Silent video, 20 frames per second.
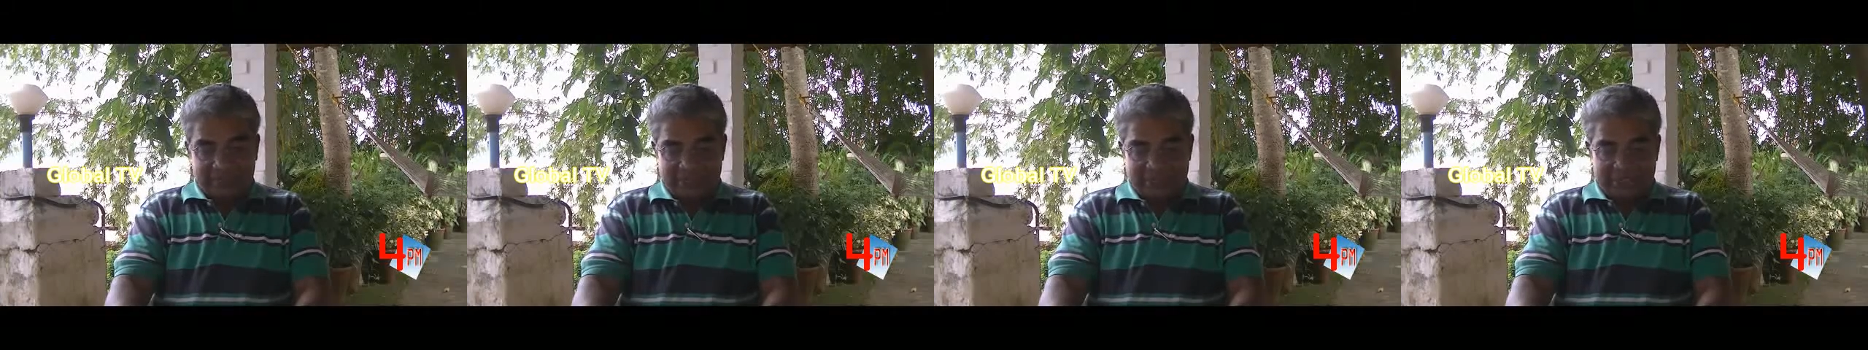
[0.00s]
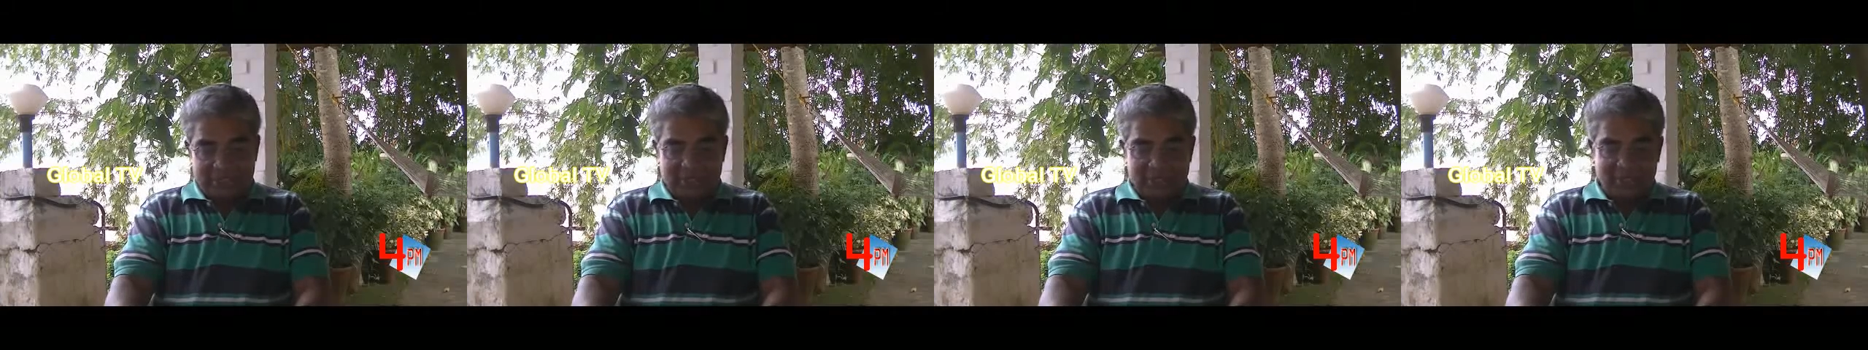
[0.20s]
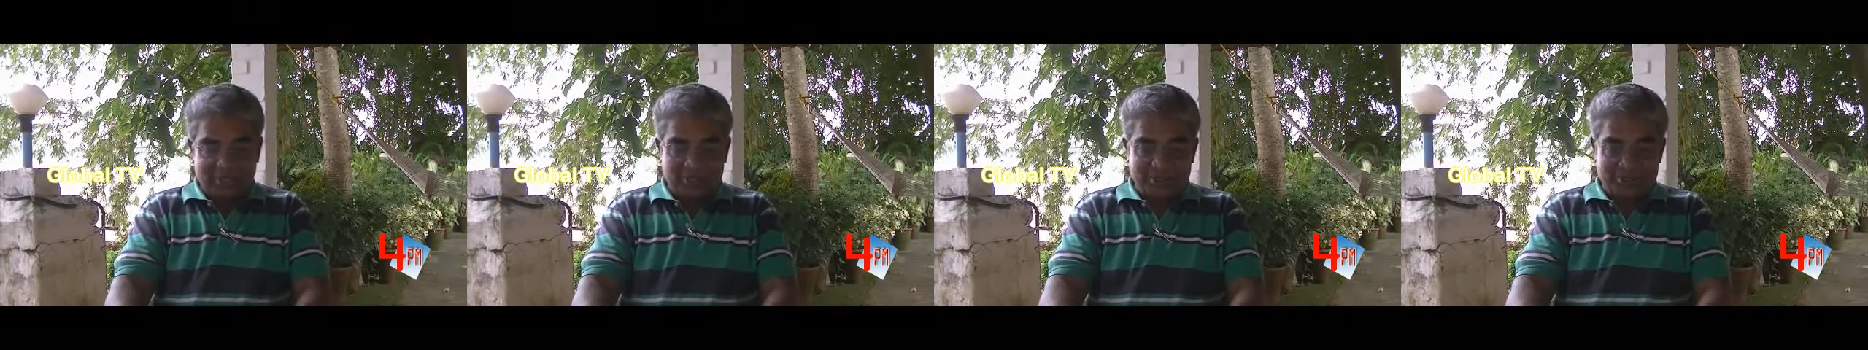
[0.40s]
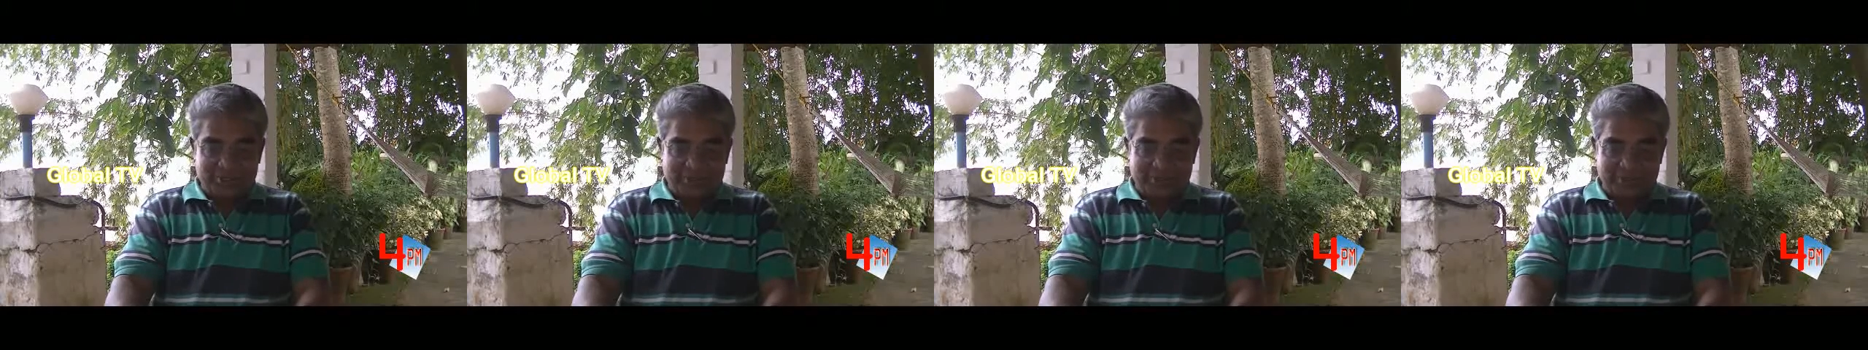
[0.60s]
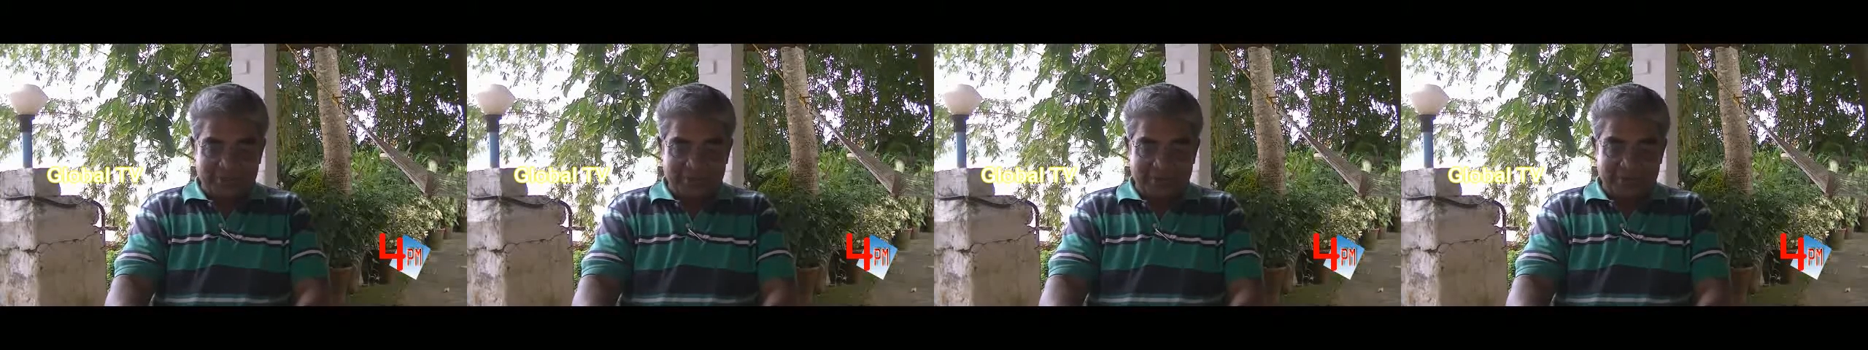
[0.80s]
stations,
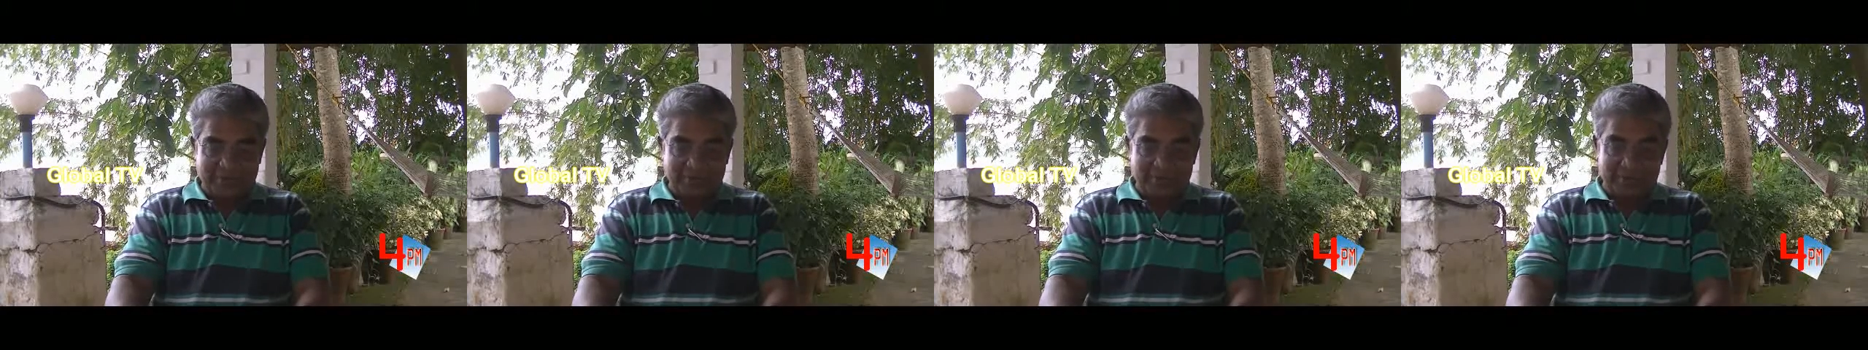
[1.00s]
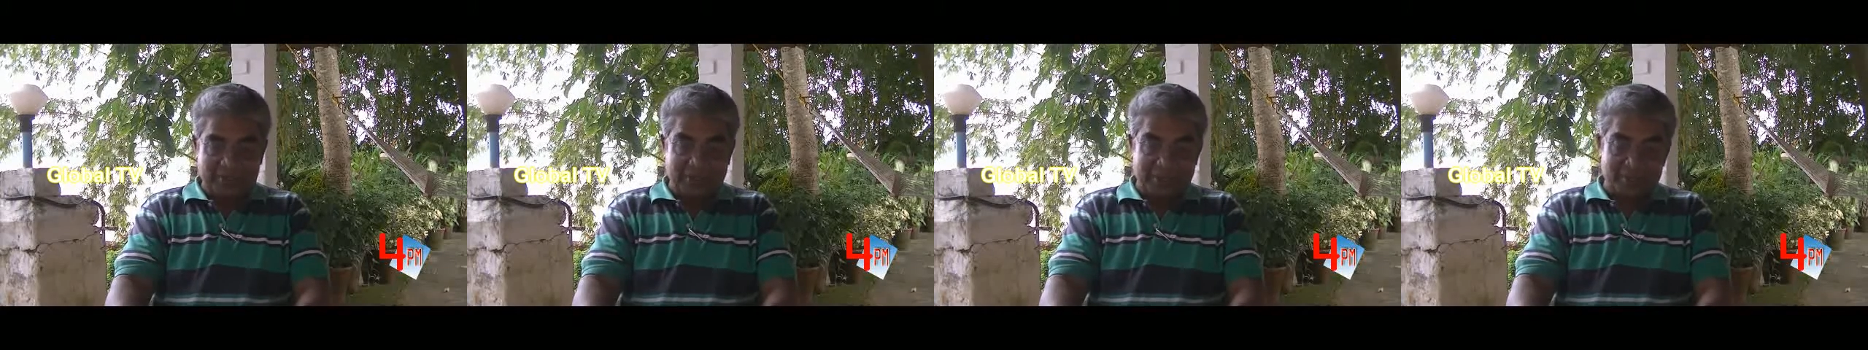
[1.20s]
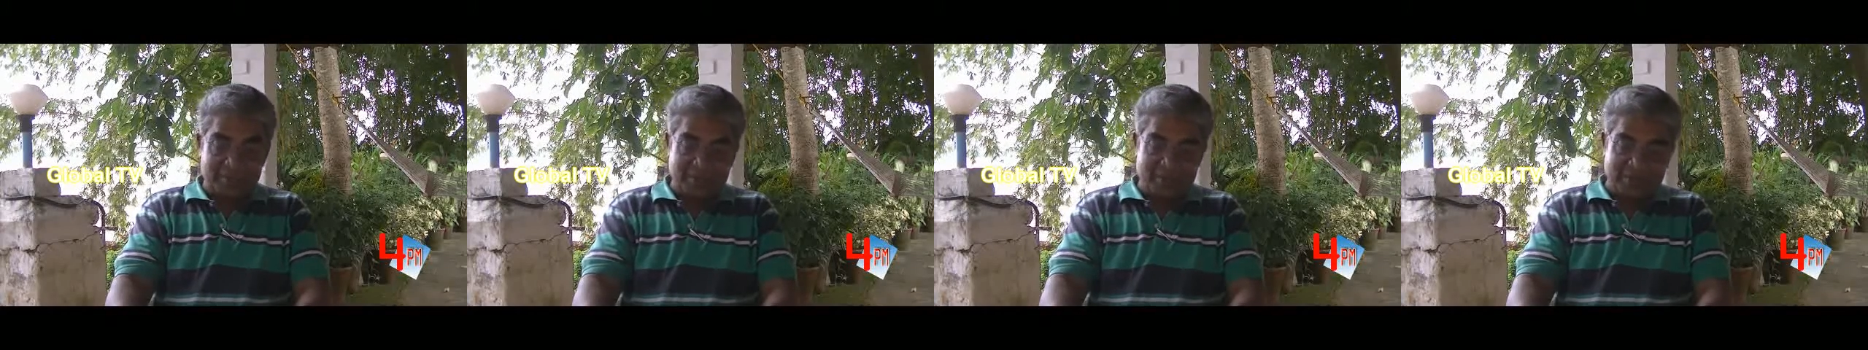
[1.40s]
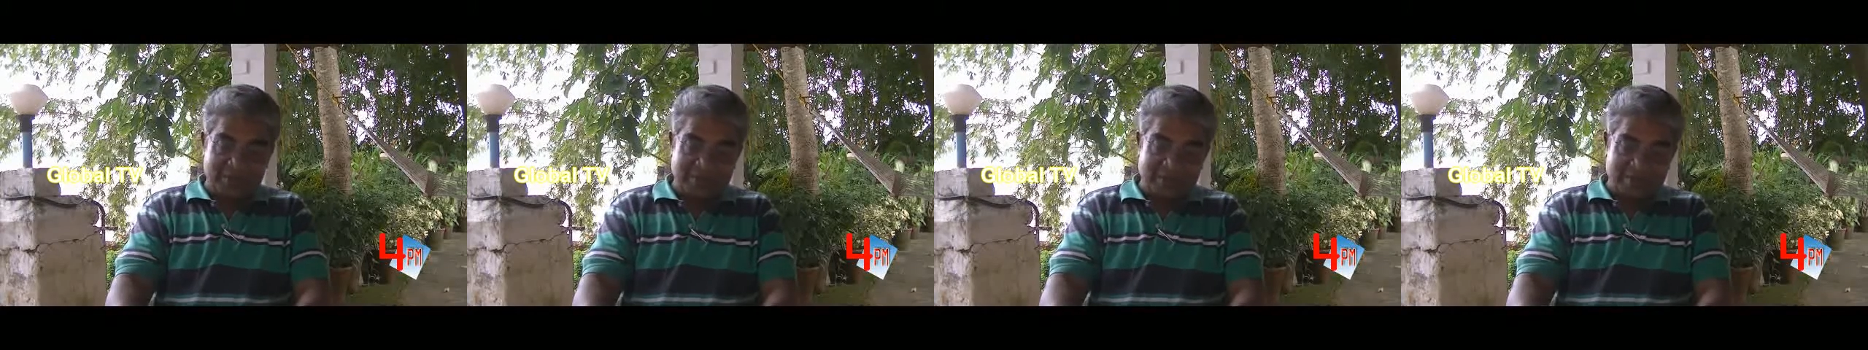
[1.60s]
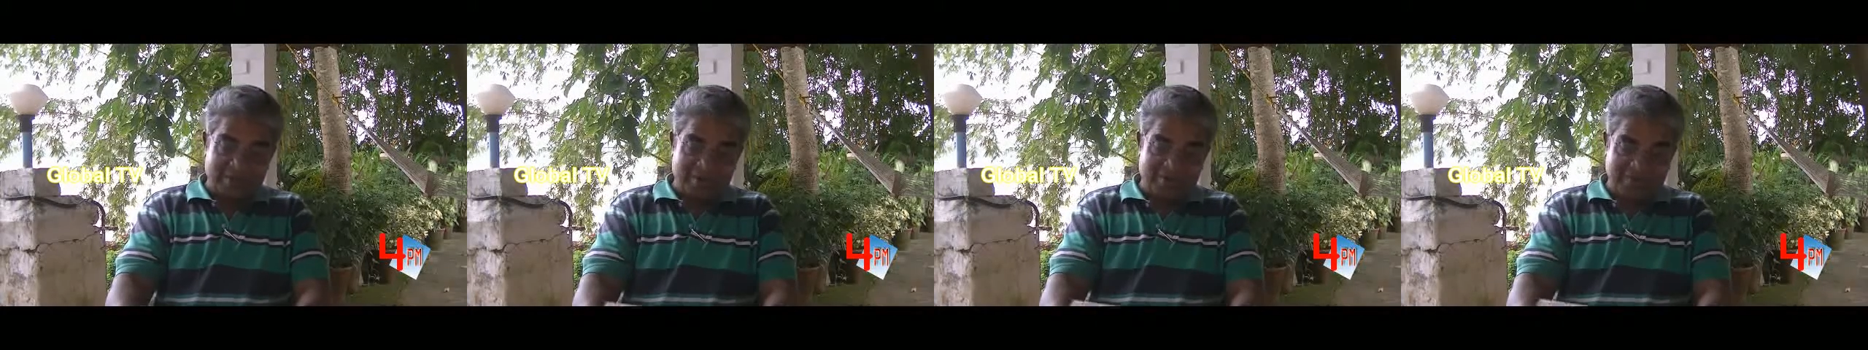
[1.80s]
which I am
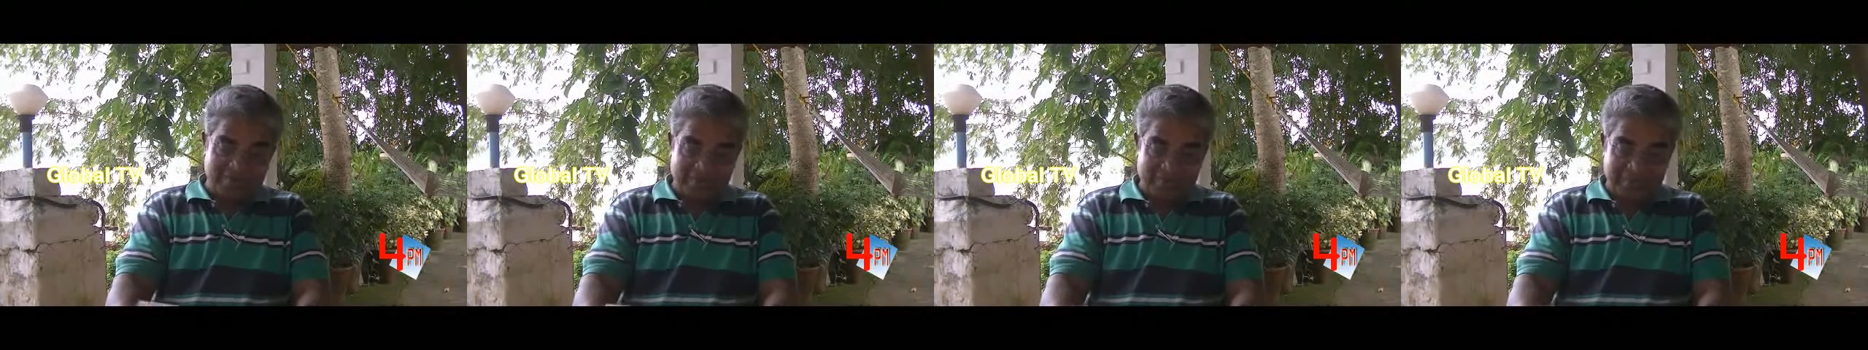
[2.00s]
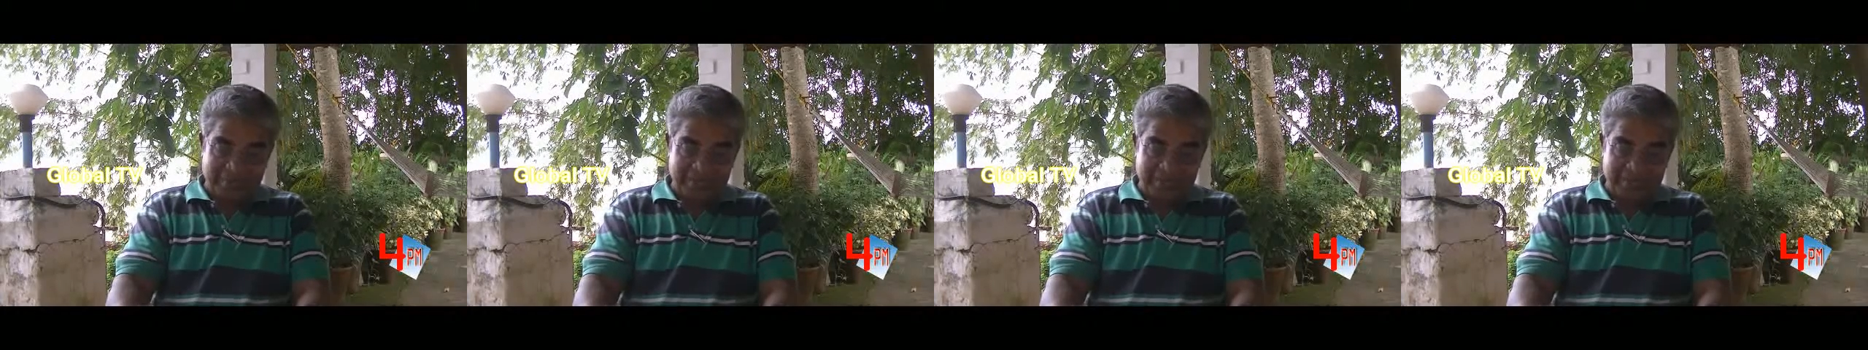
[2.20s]
aware of.